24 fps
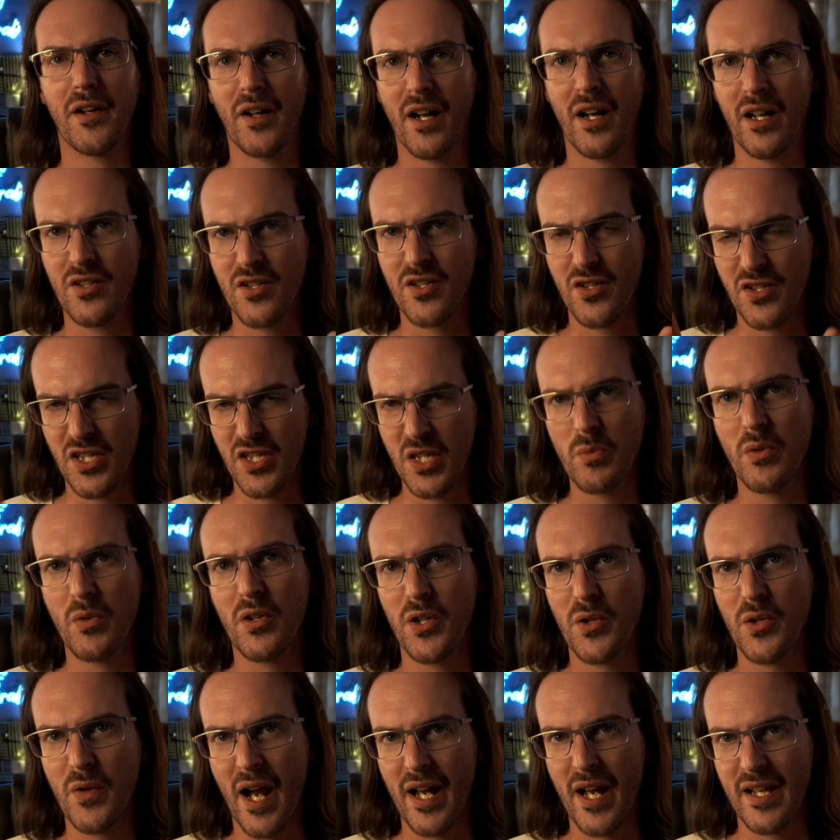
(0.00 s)
and just see what
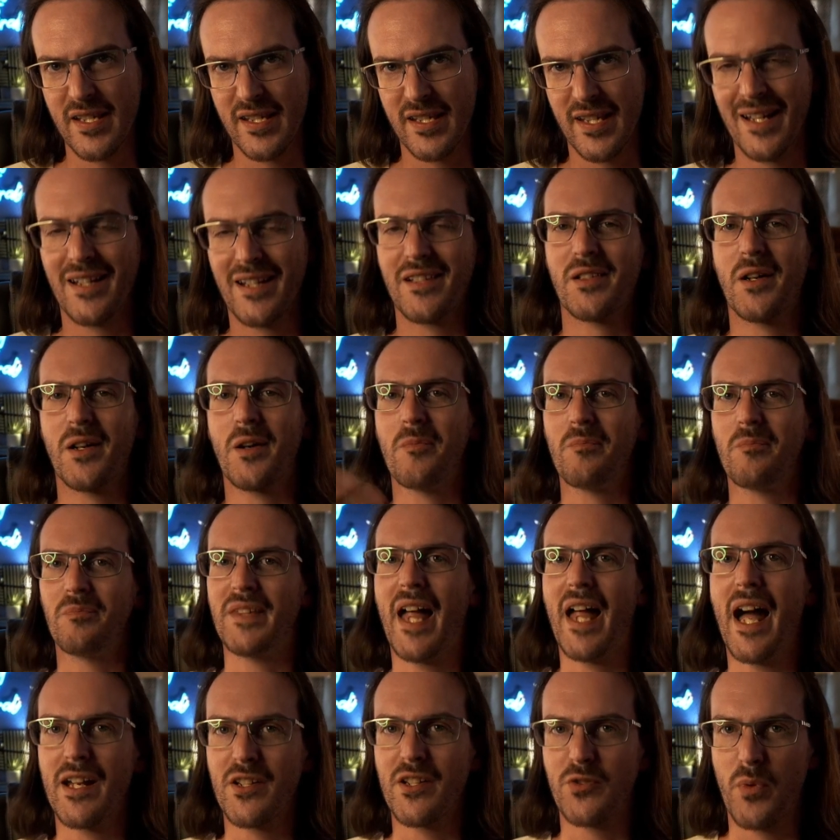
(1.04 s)
you guys think. So
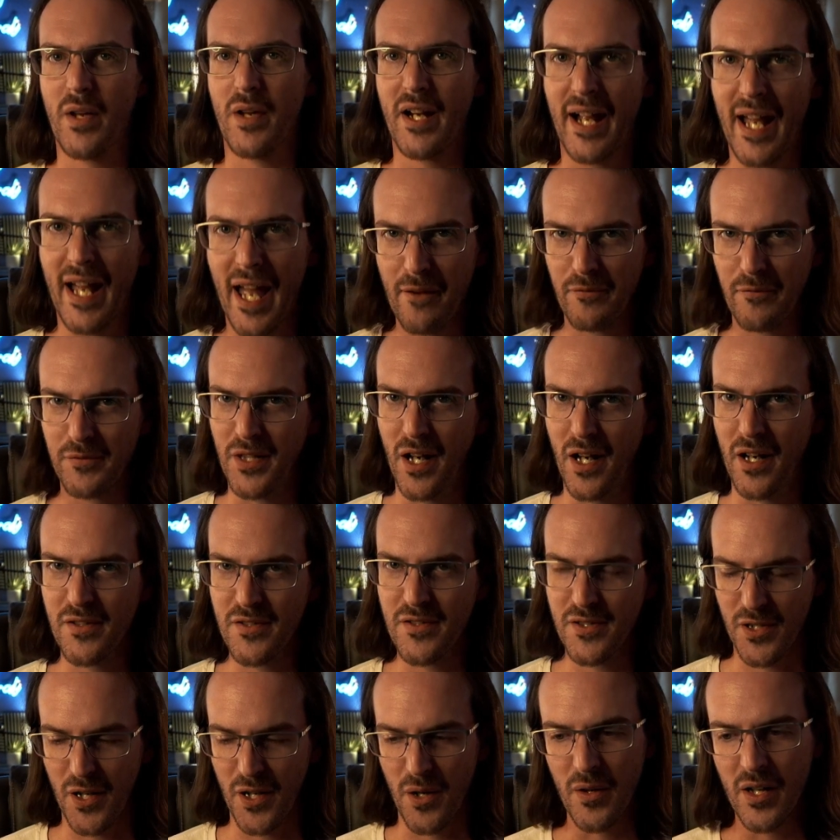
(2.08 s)
that is what I have done.
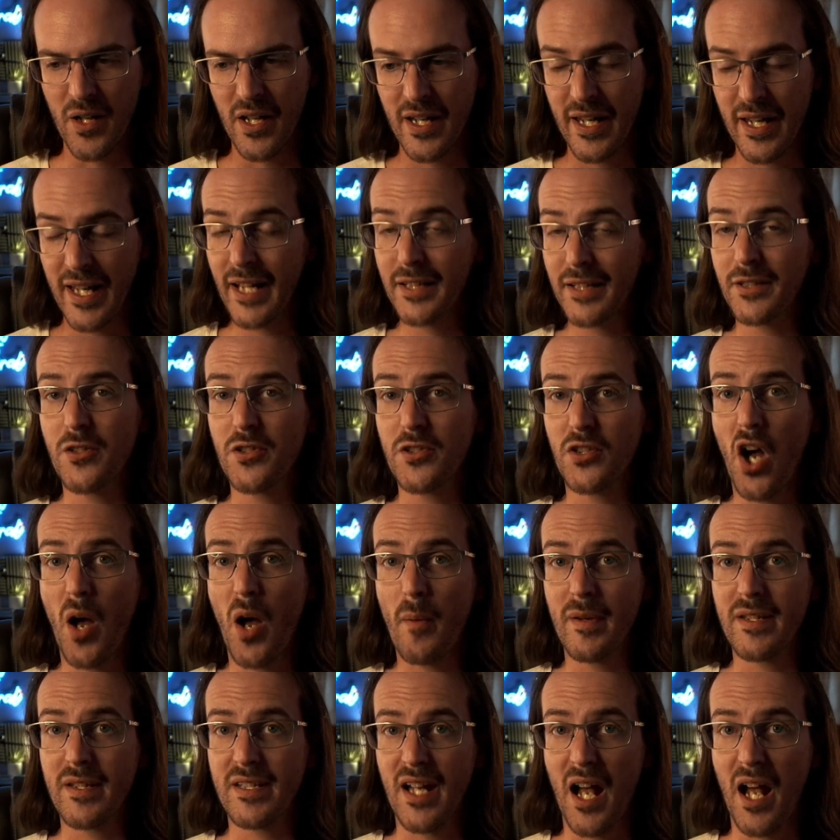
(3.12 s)
So hit those
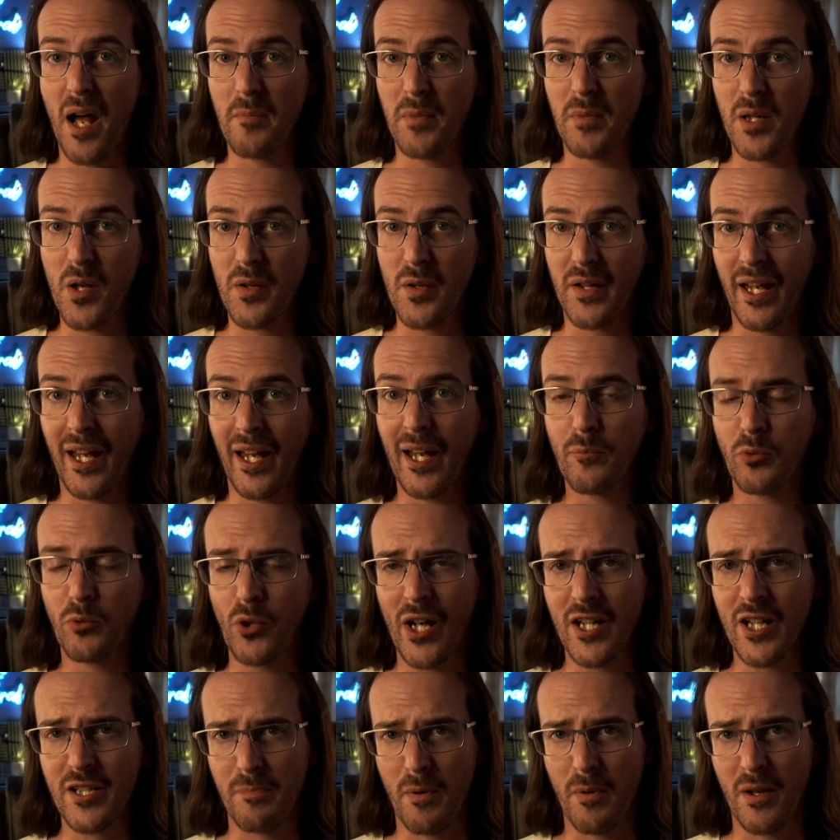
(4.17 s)
comments down below, camera
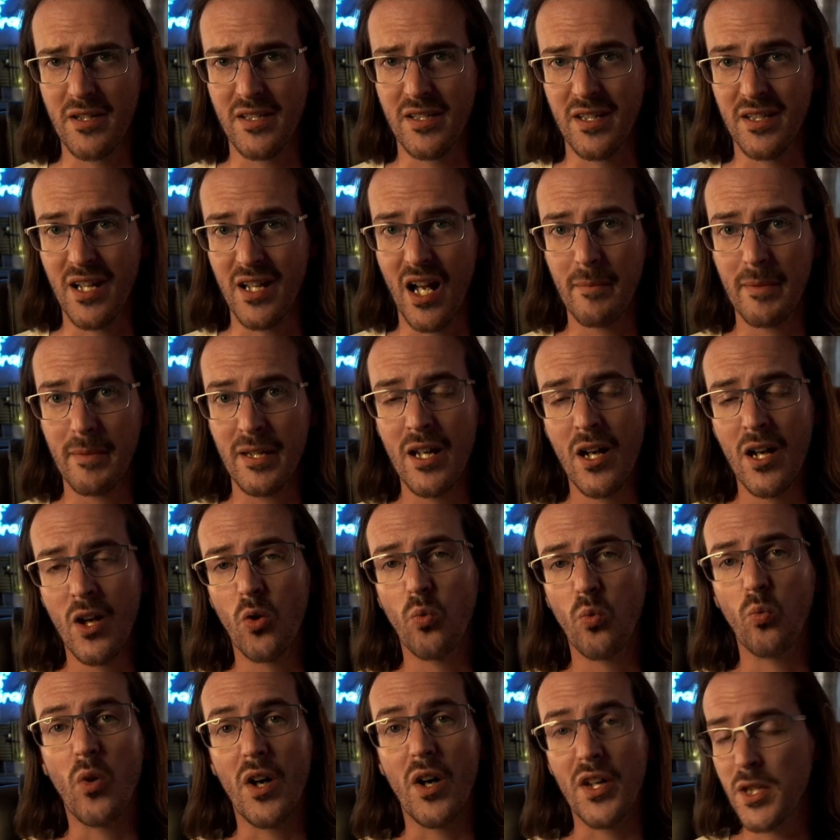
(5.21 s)
experts, and tell me
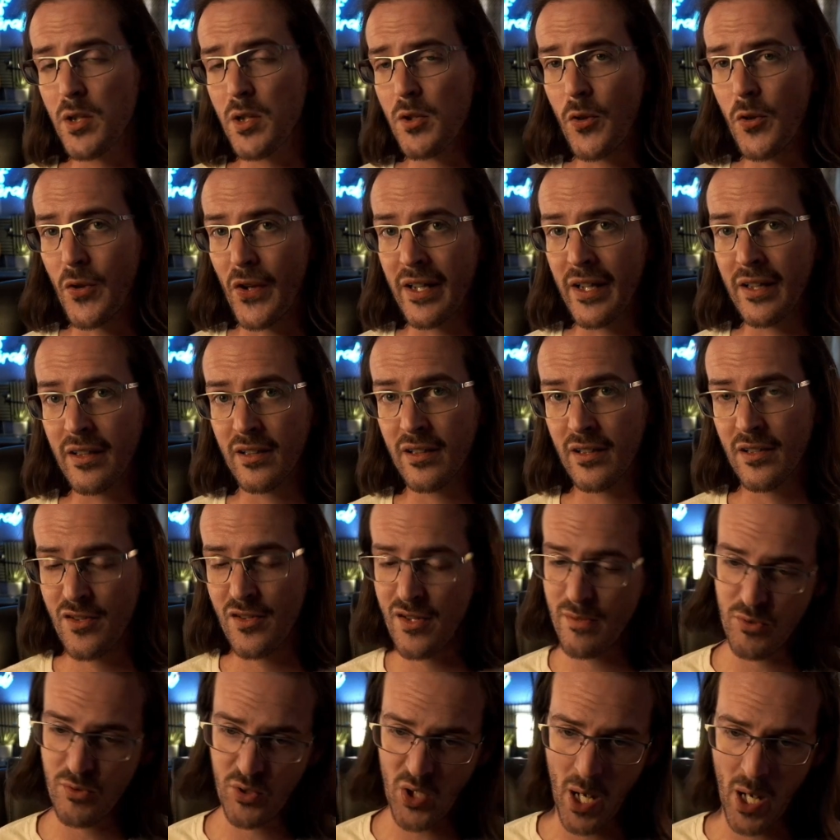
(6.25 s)
what you think.
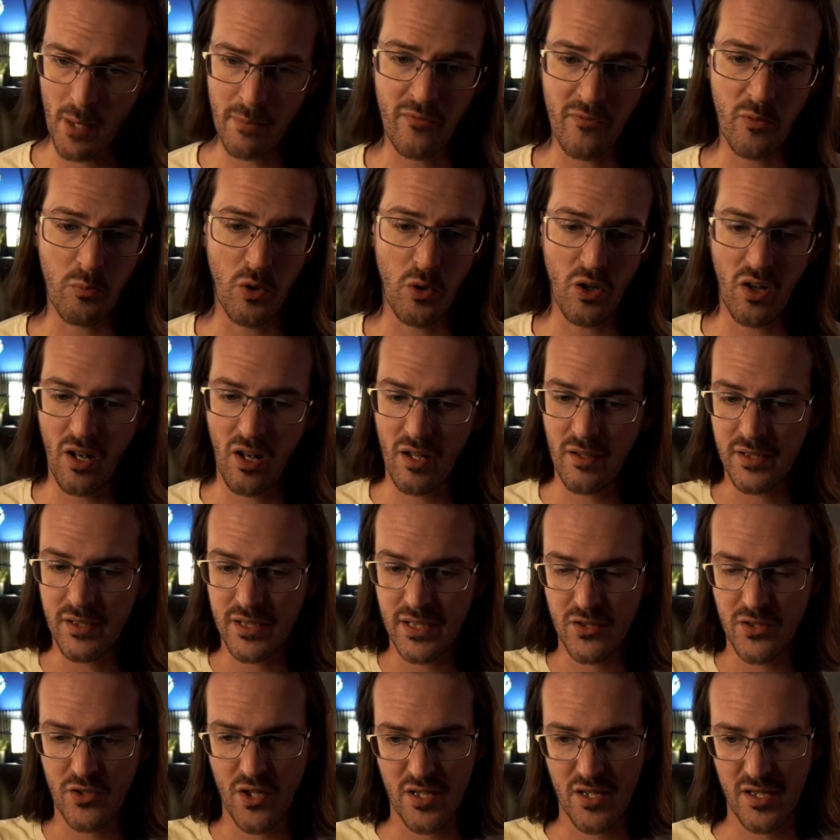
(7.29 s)
Subscribe for more
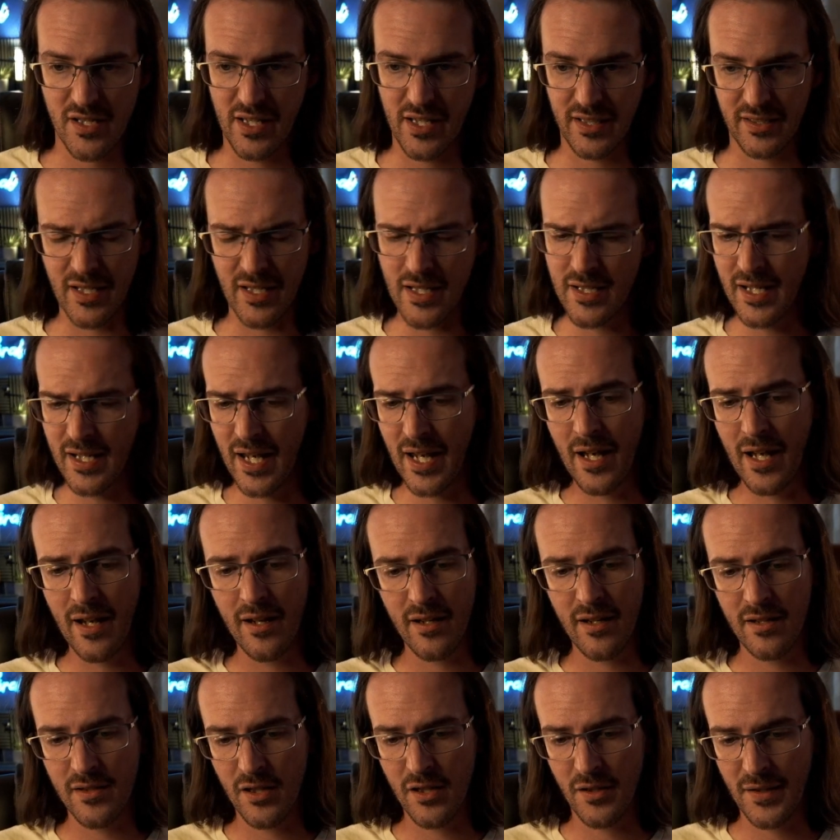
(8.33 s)
content just like this, and
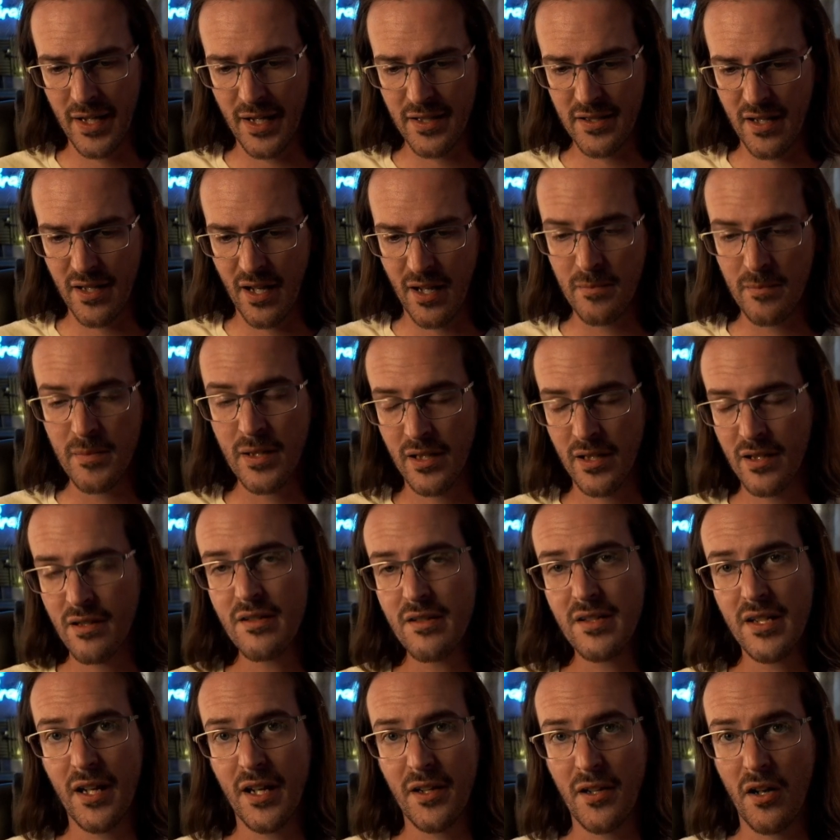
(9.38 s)
until next time,
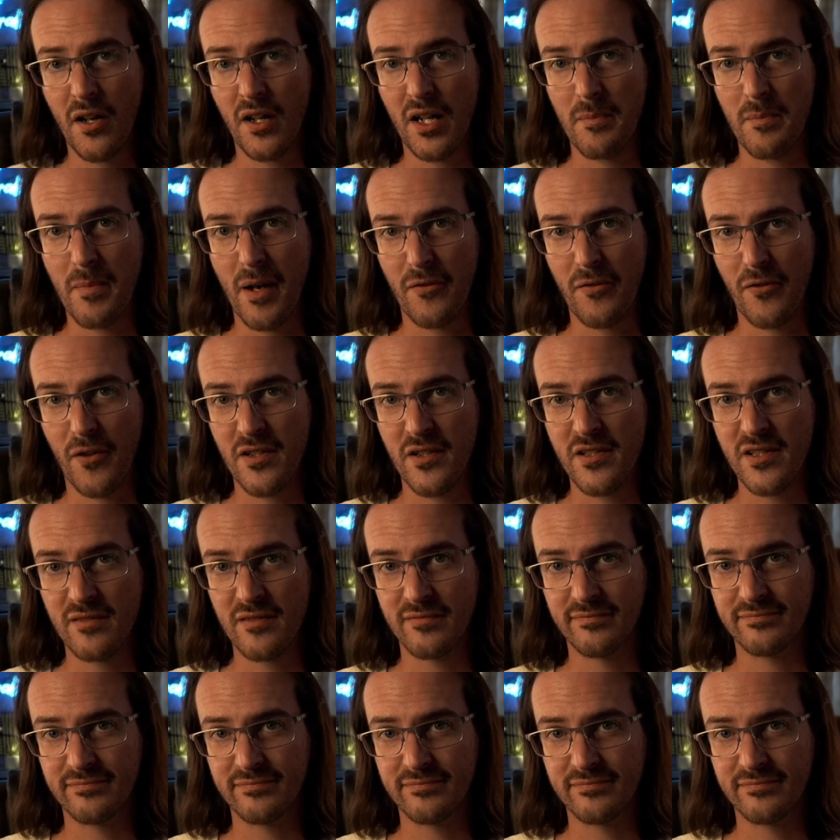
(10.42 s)
stay nerdy, my friends.